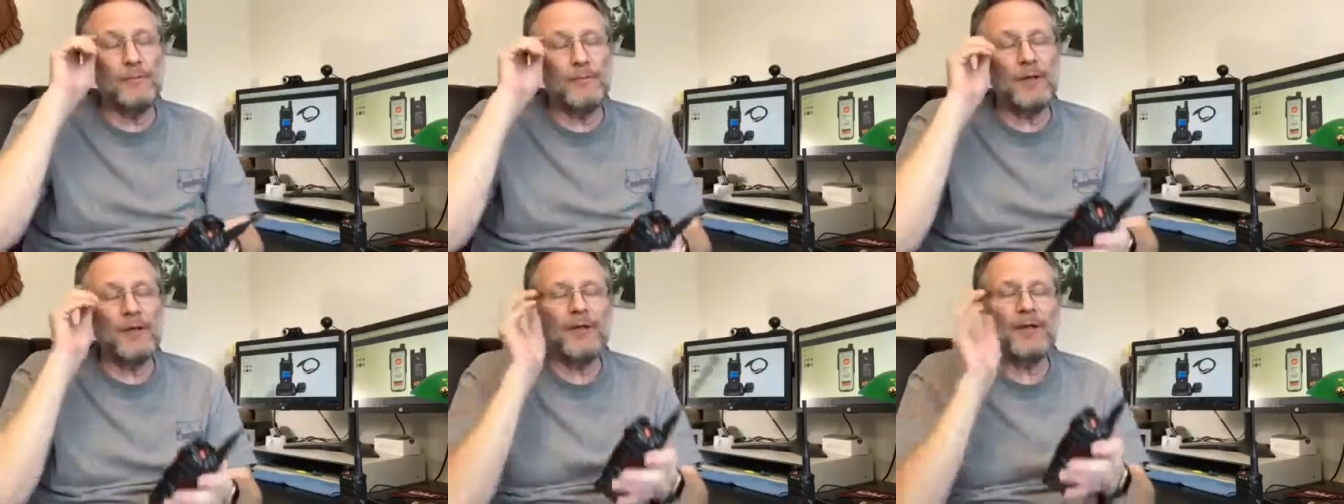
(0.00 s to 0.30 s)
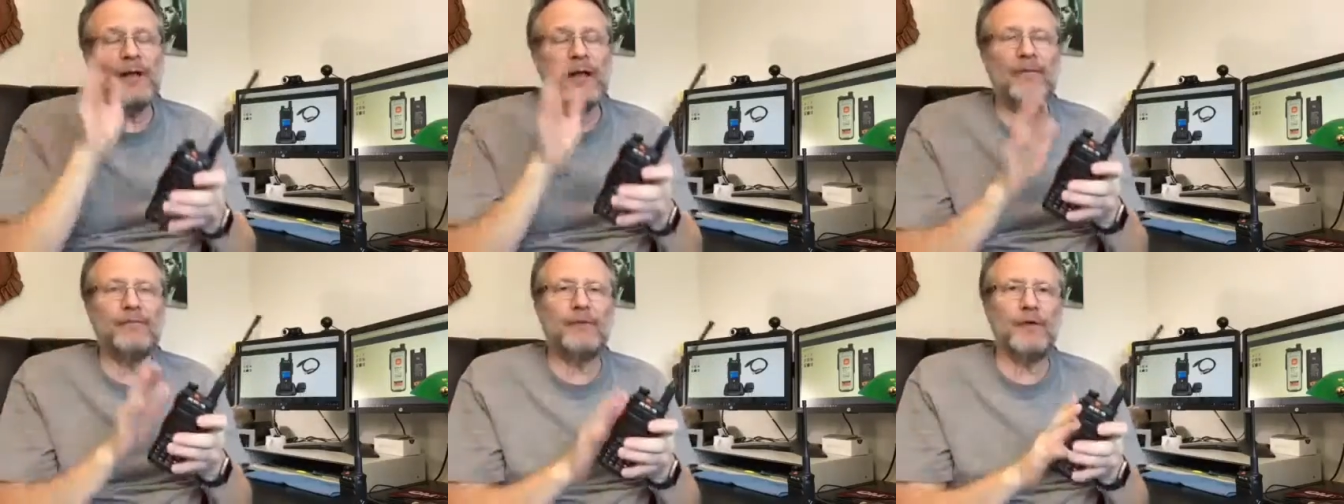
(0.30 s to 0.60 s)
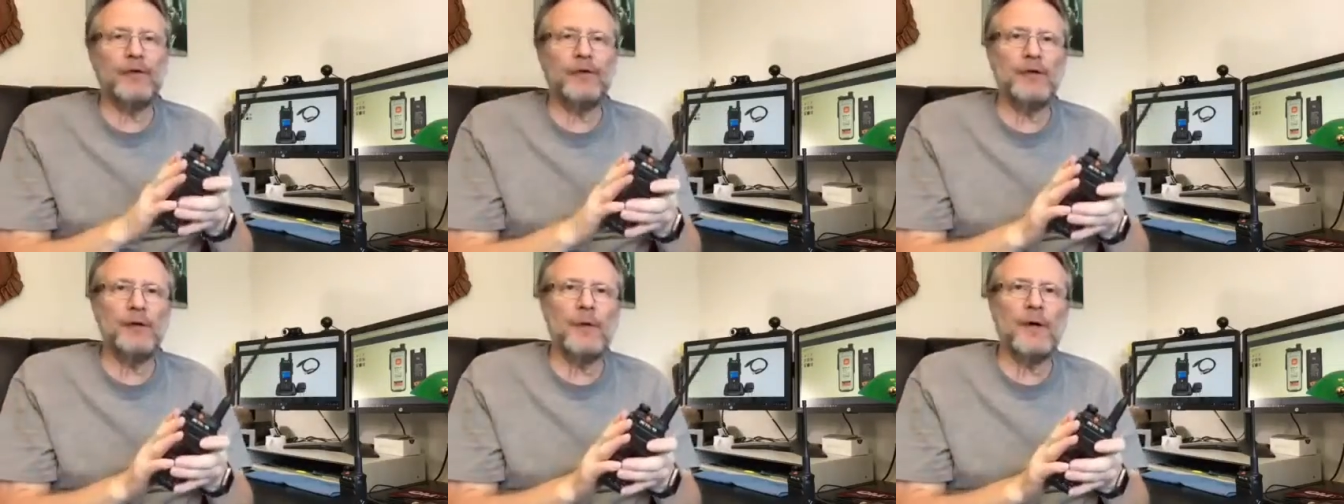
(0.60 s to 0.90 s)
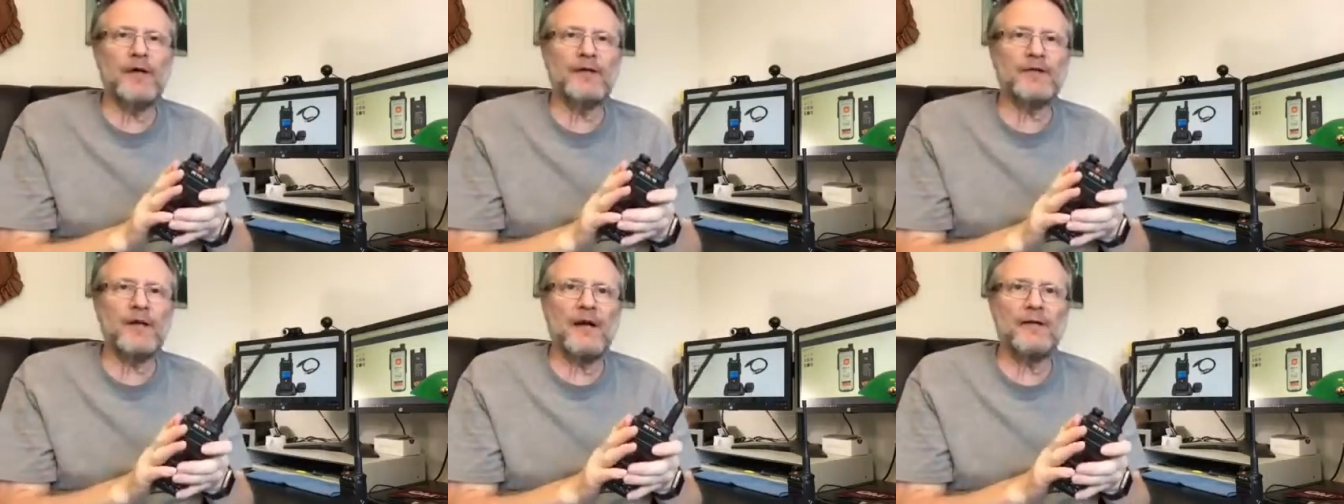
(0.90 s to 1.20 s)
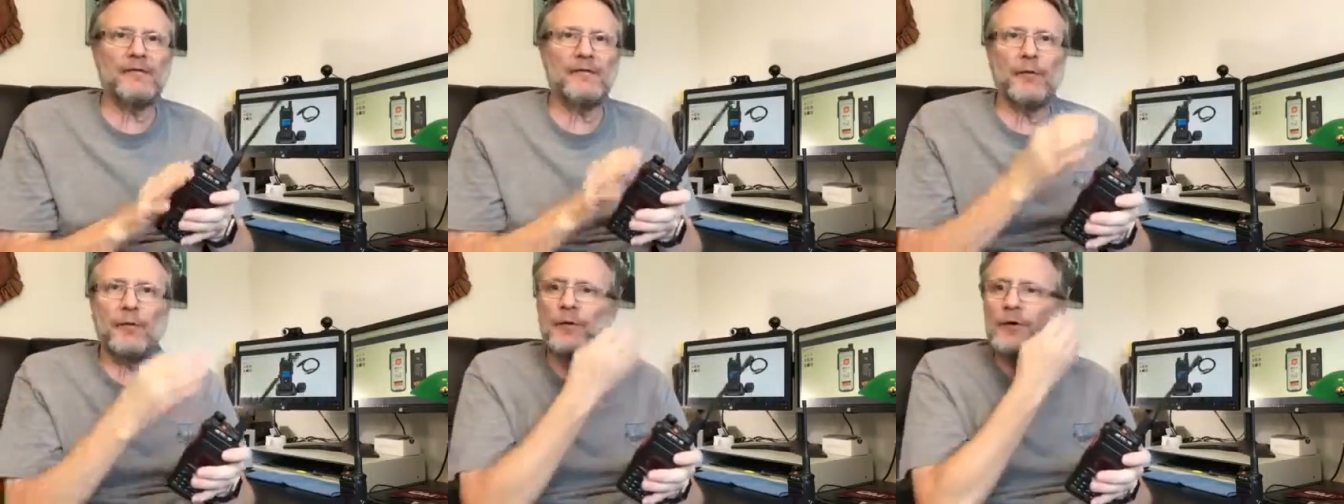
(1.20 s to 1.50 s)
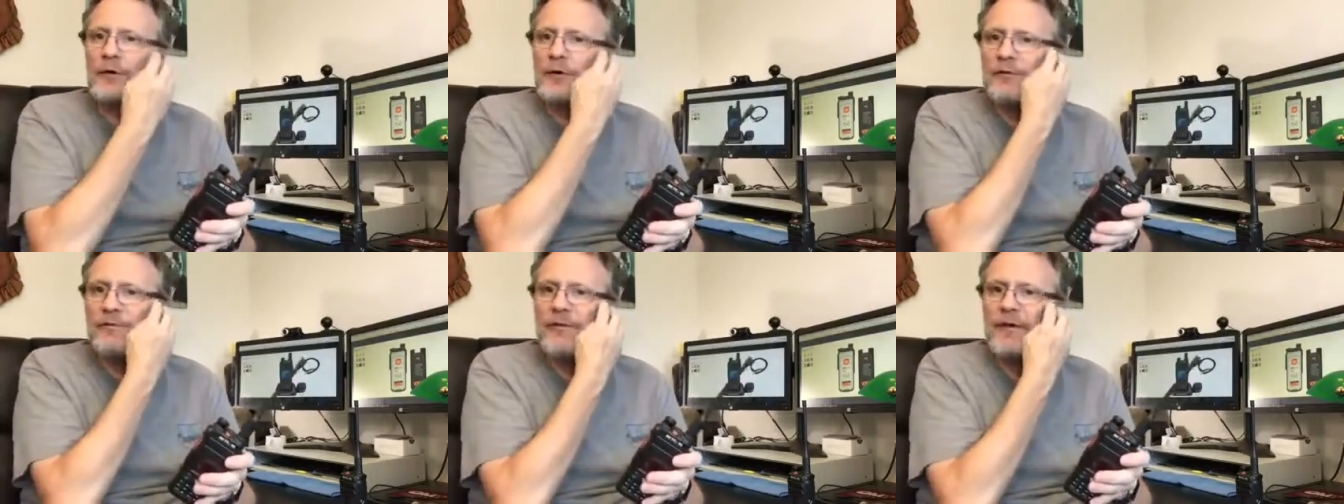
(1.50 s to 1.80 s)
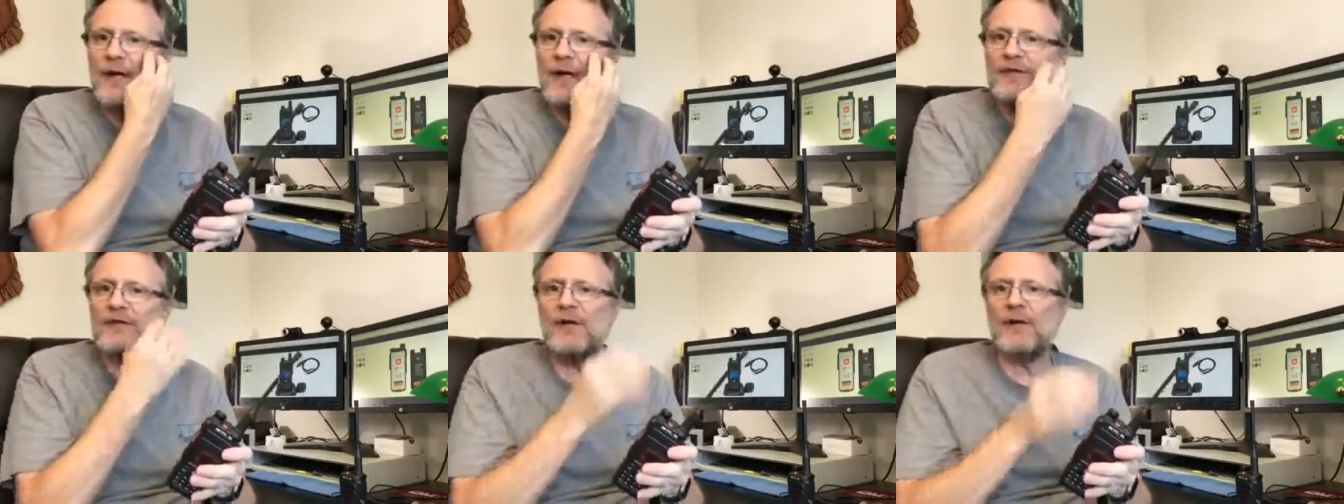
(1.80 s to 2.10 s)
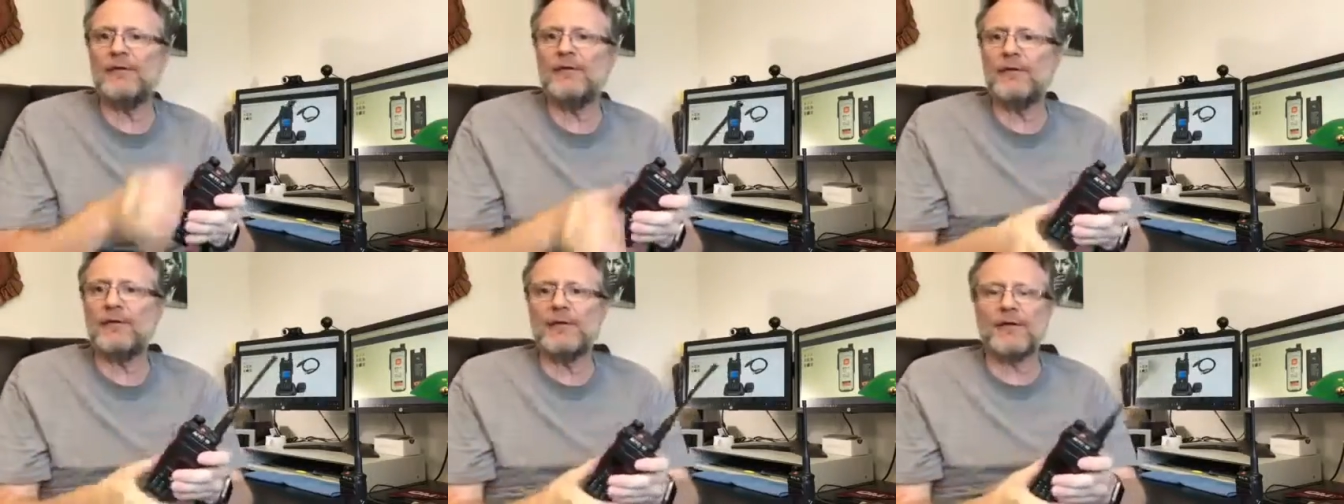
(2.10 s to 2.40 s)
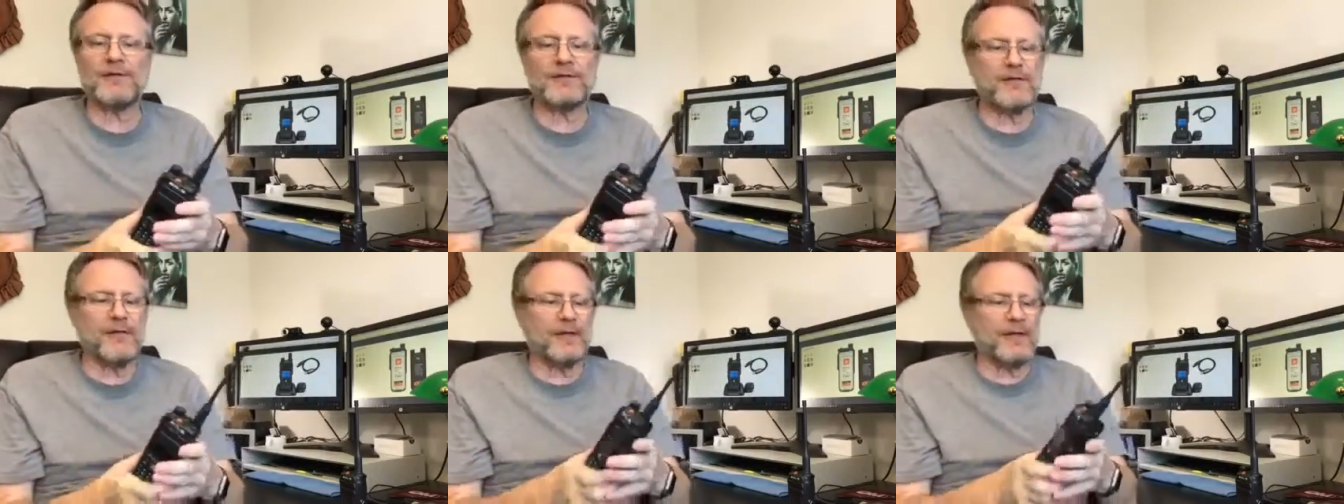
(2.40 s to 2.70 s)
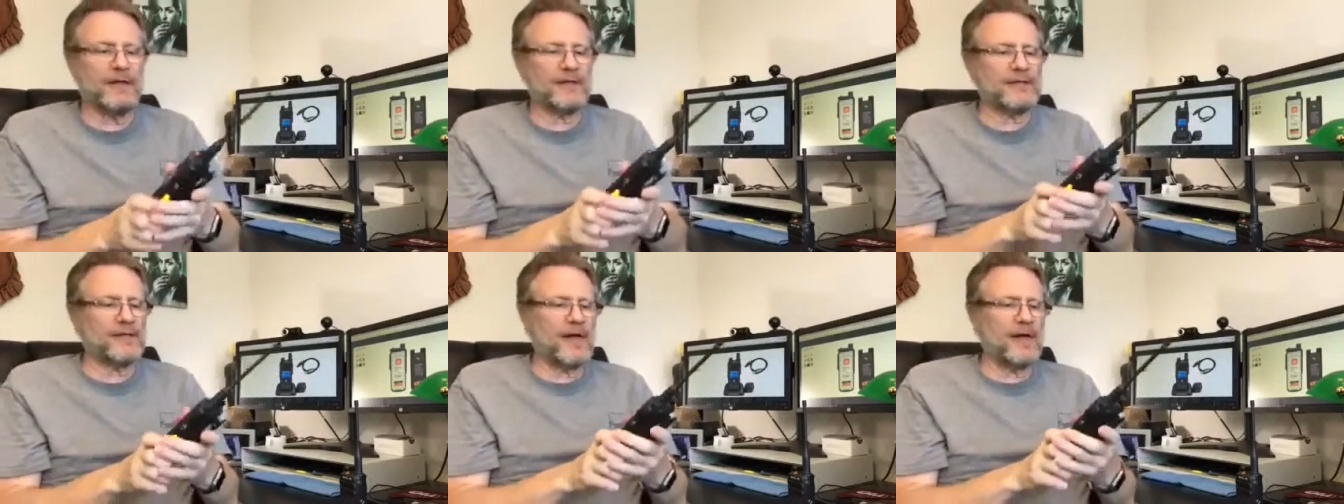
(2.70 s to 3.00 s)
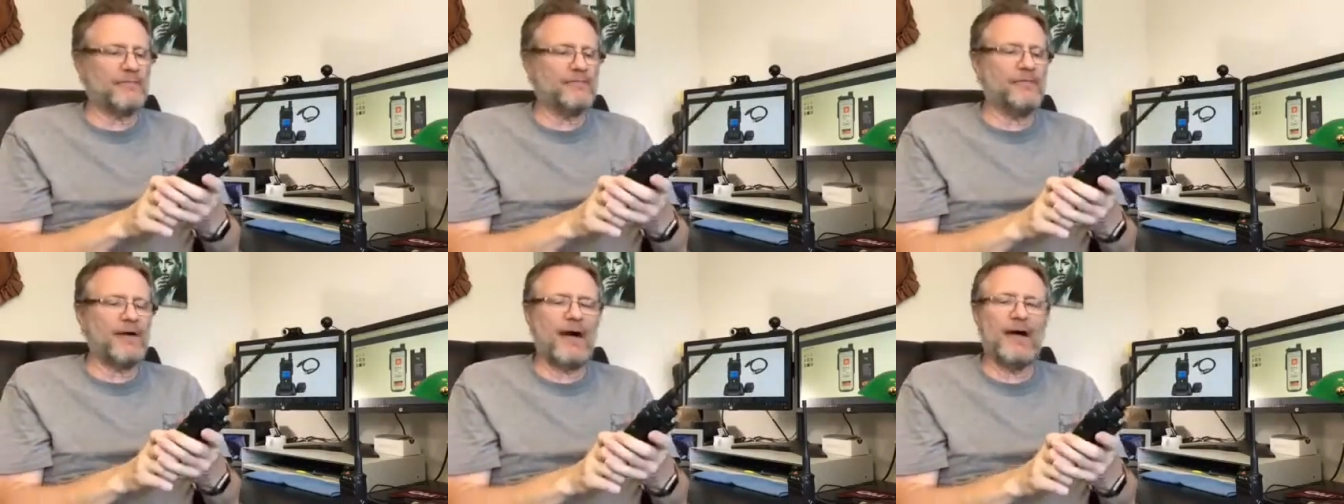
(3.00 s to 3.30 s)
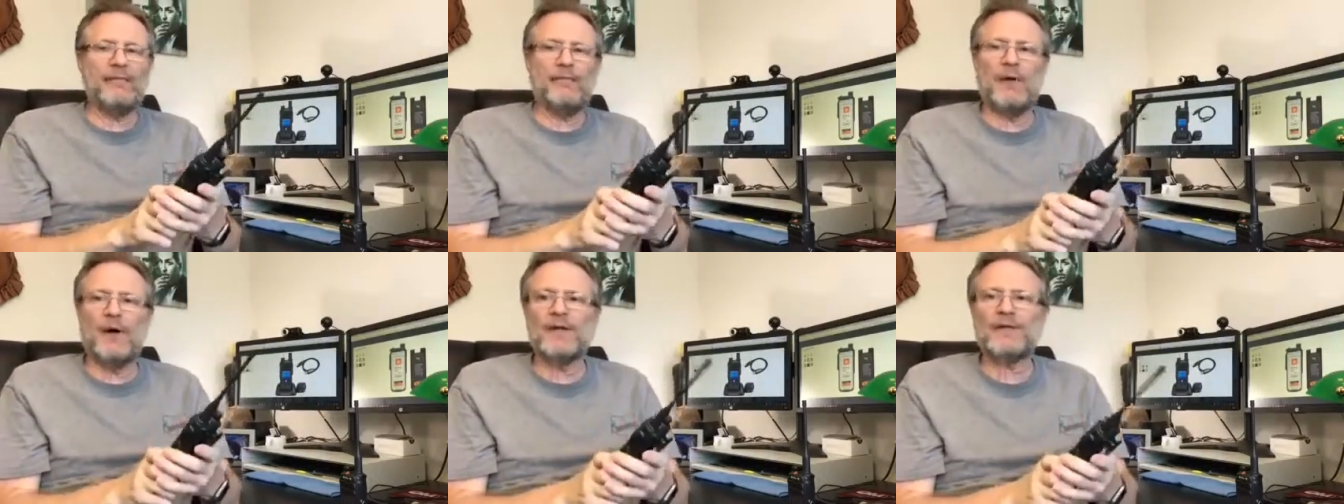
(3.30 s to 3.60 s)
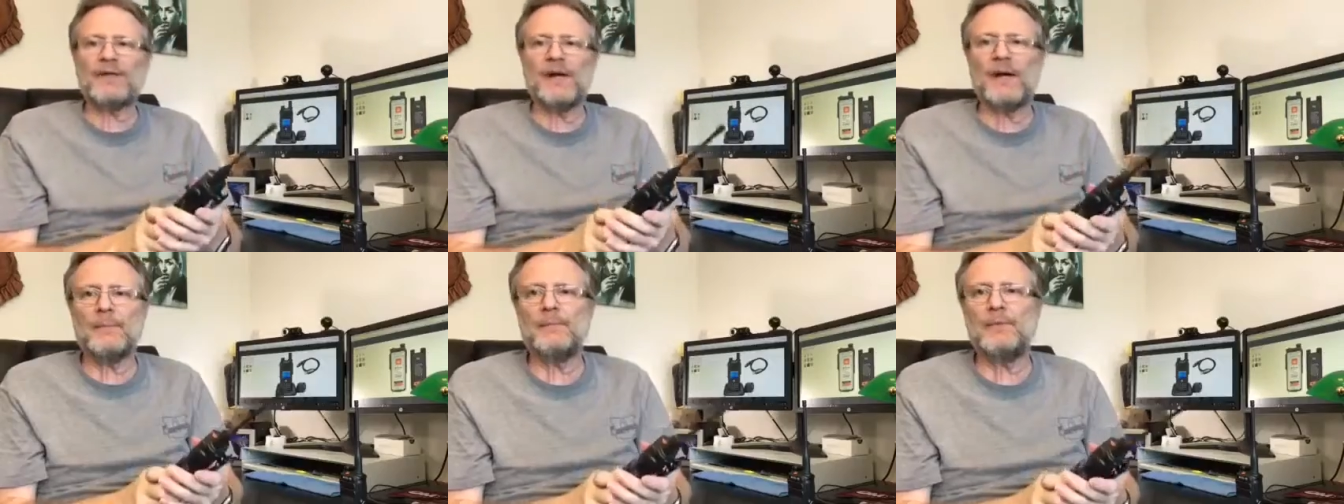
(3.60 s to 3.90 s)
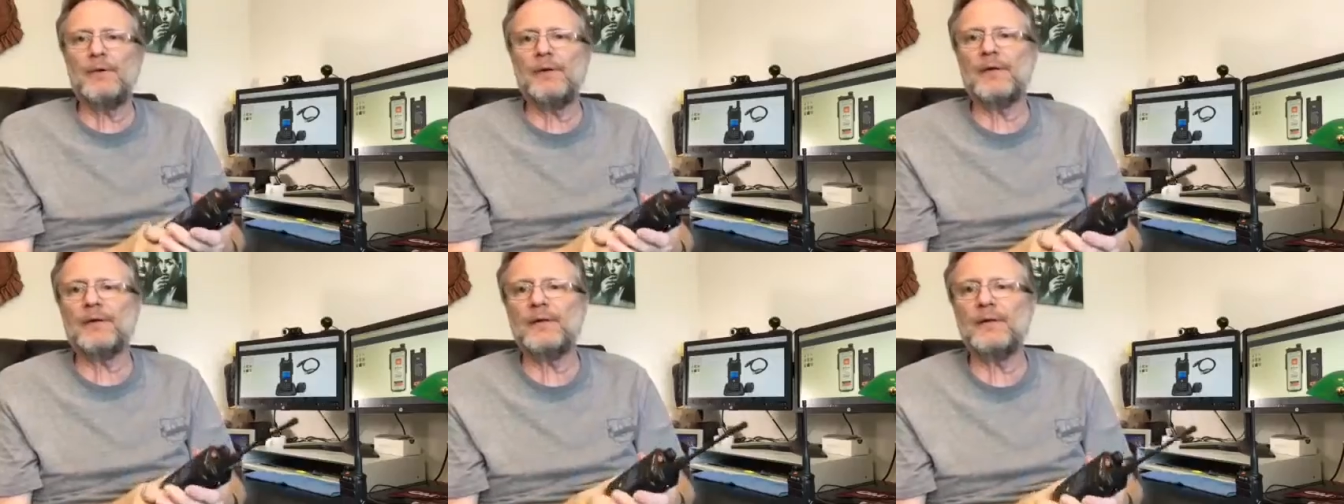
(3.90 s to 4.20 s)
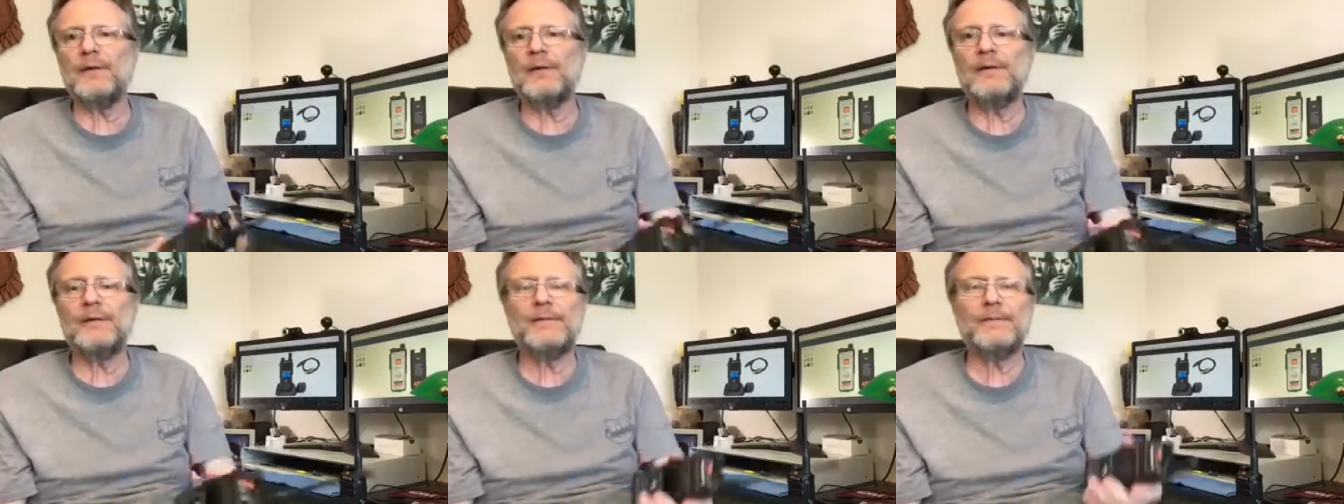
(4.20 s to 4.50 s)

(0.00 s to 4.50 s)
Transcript: You can have your UHF or your VHF on this thing. It's got 5 watts output.